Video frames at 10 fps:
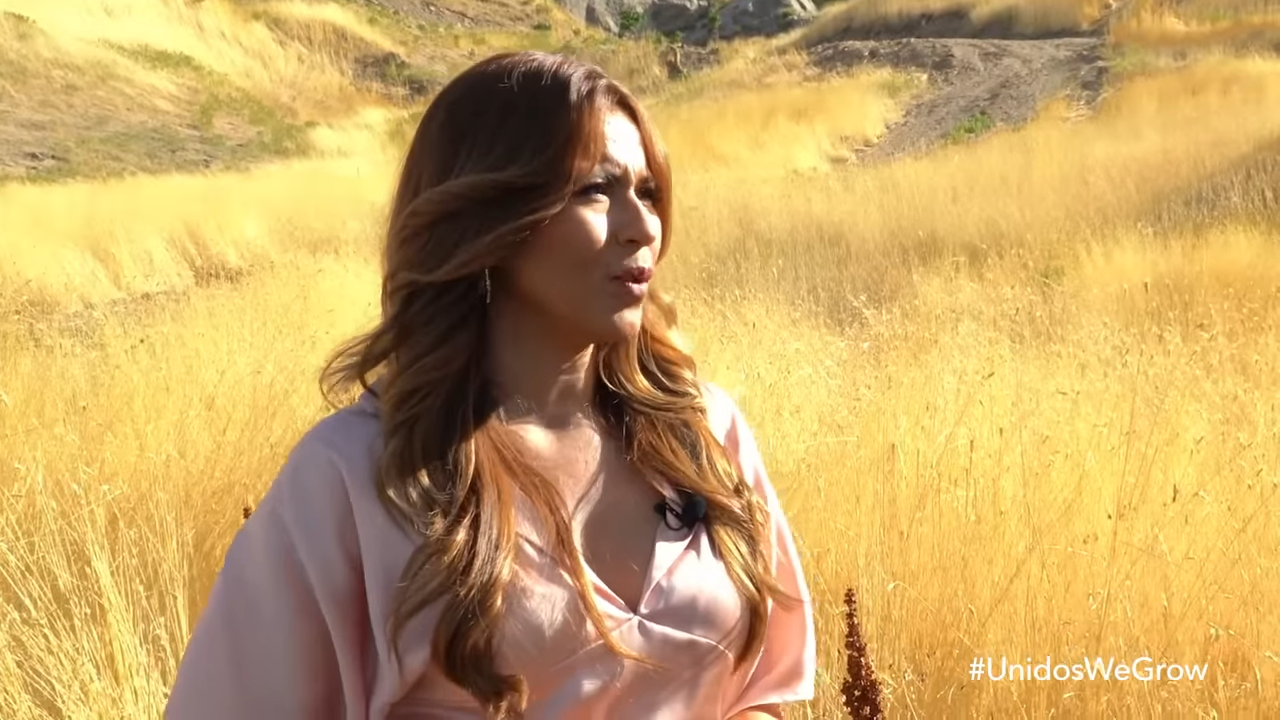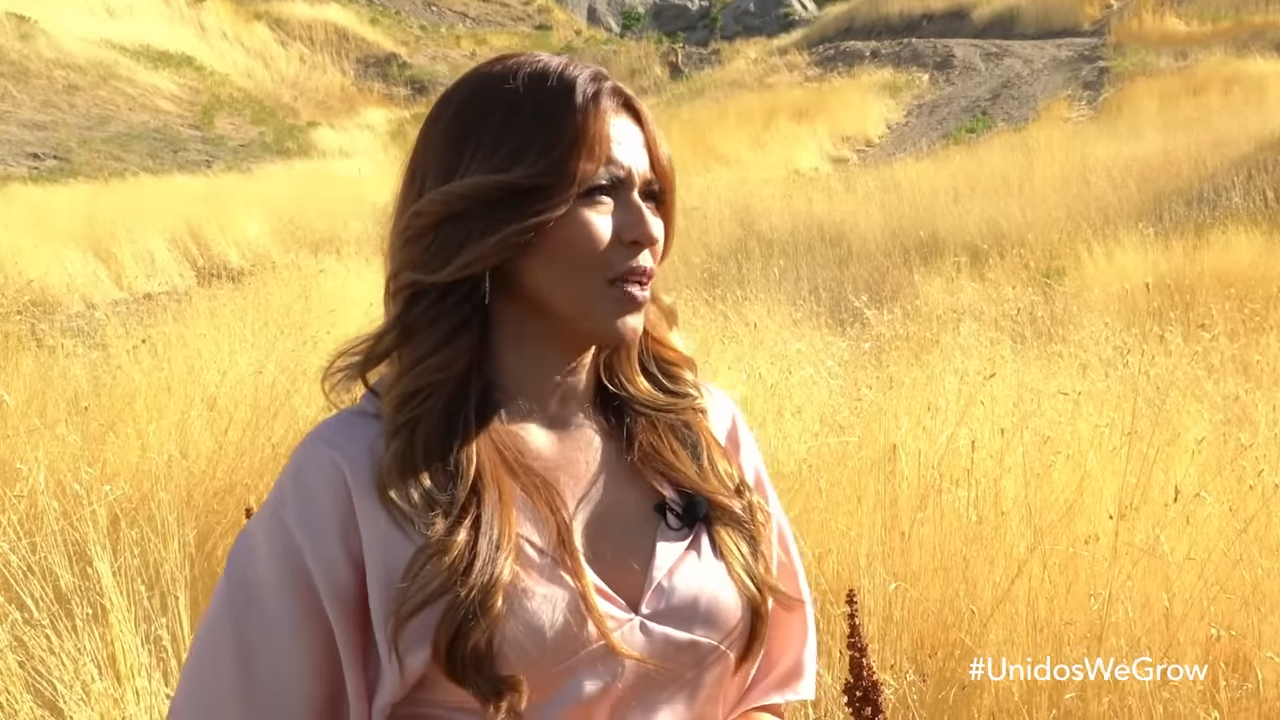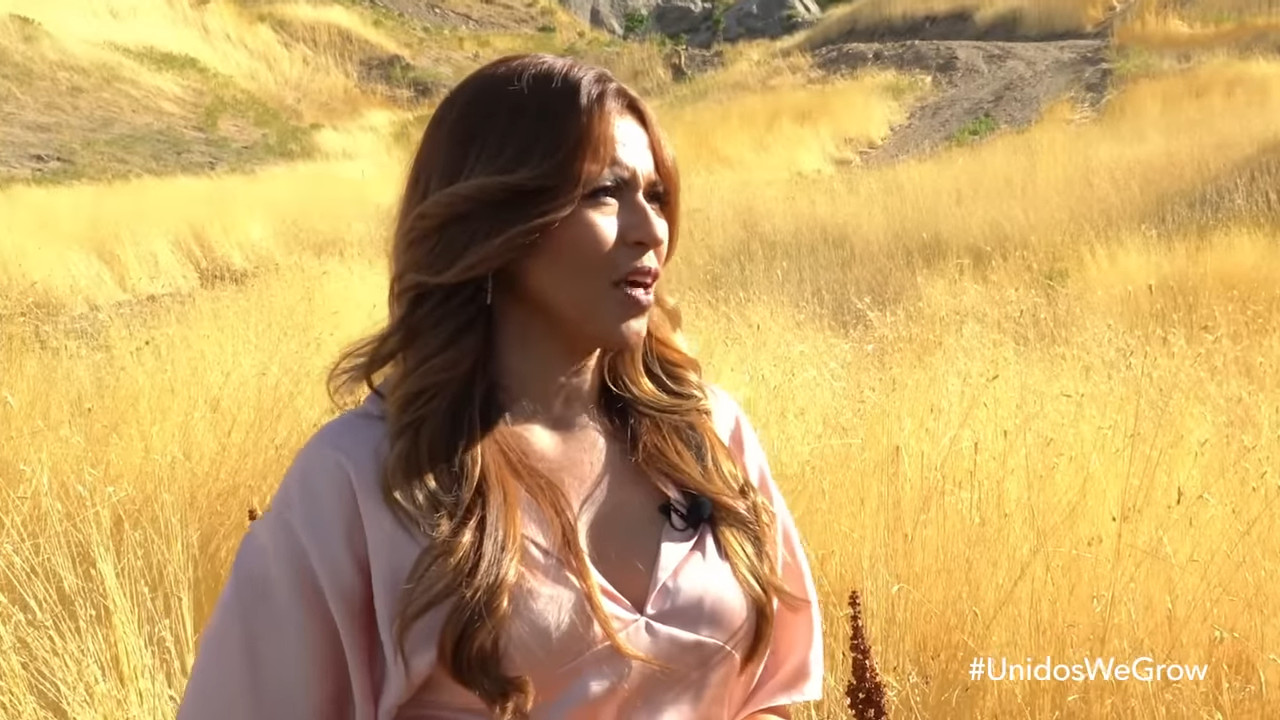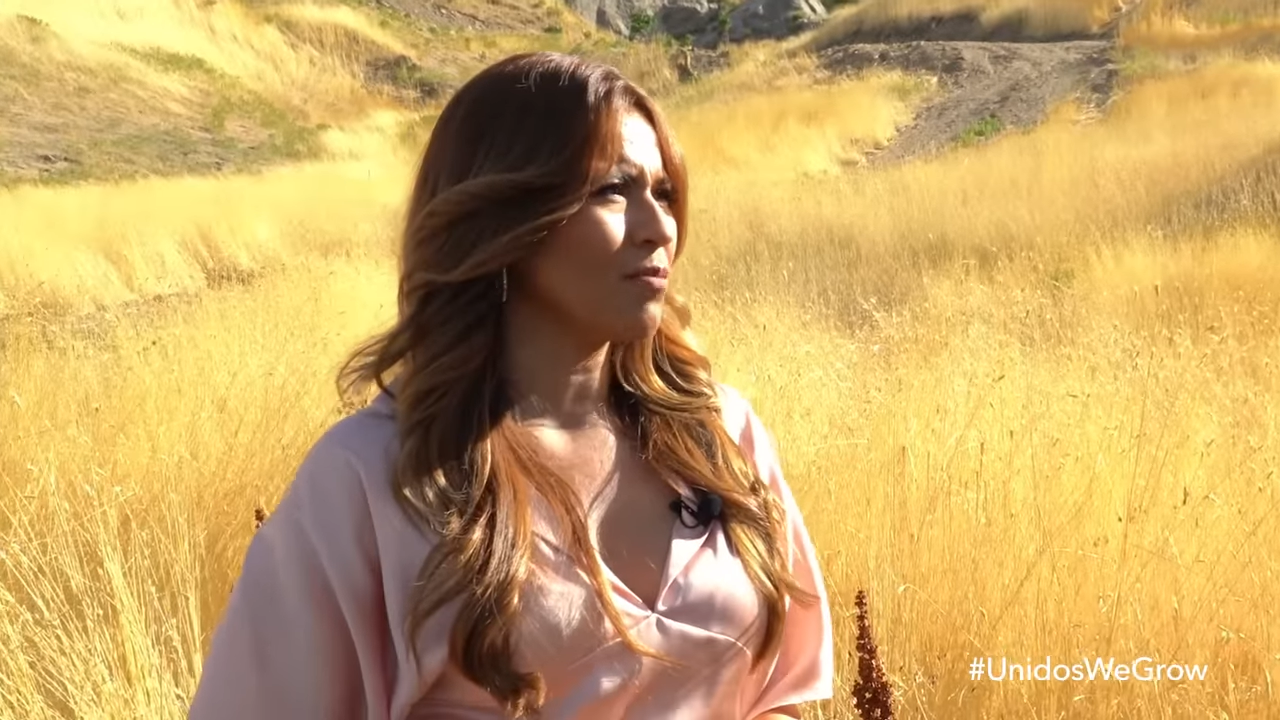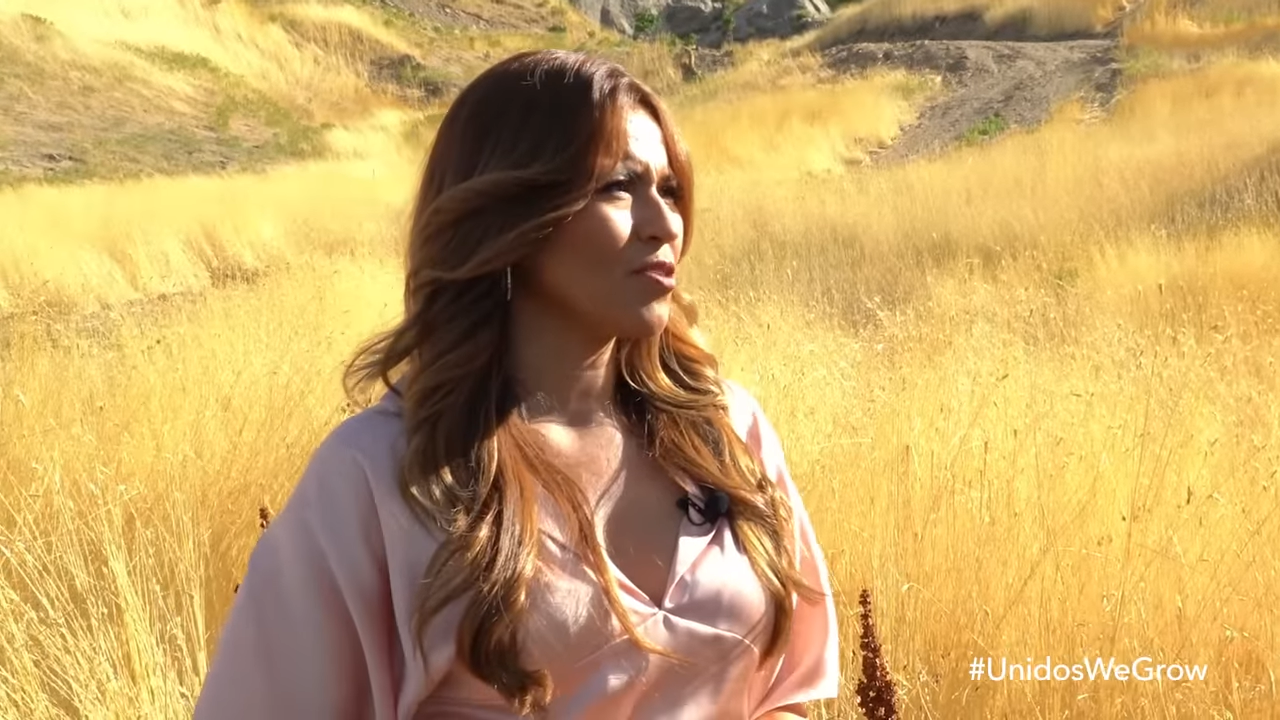when
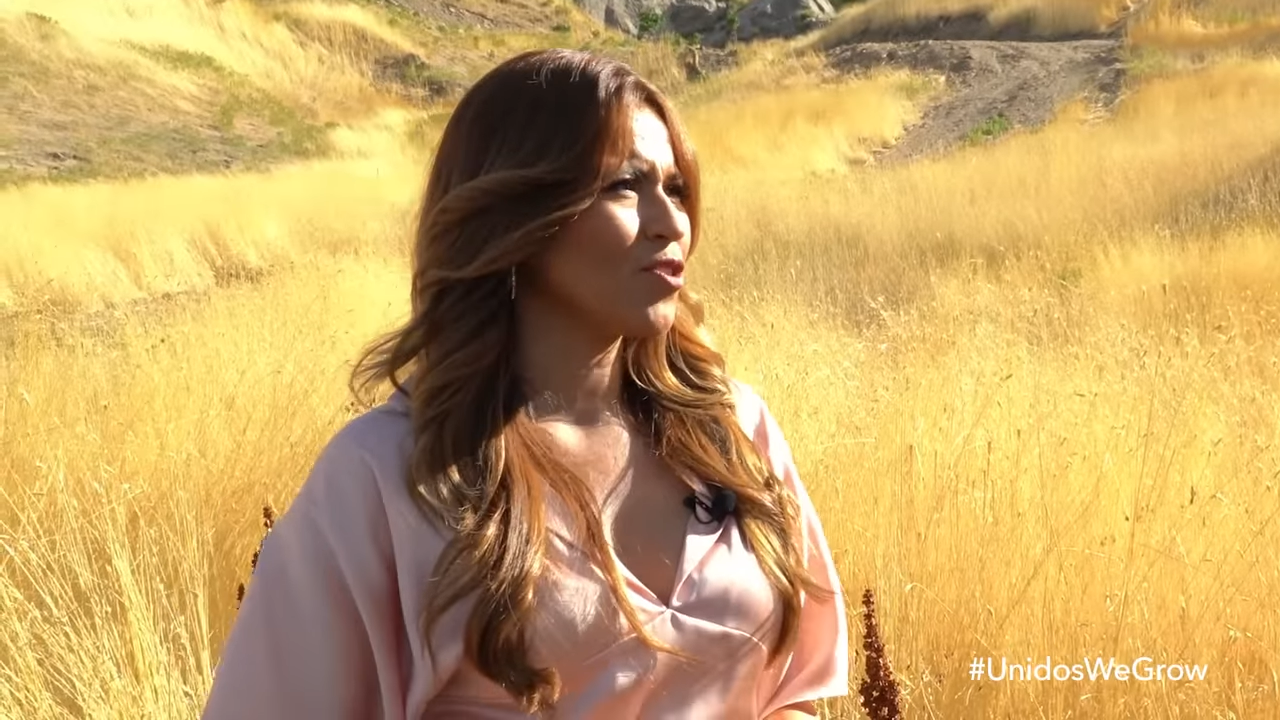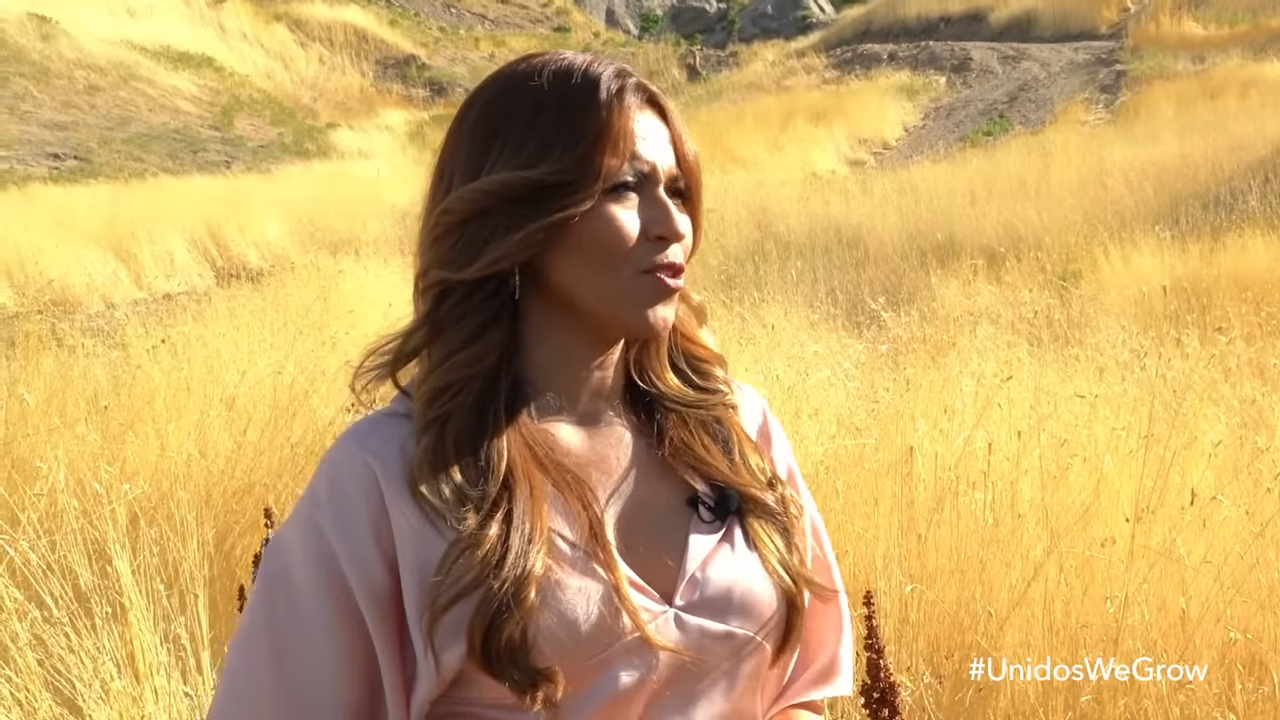it comes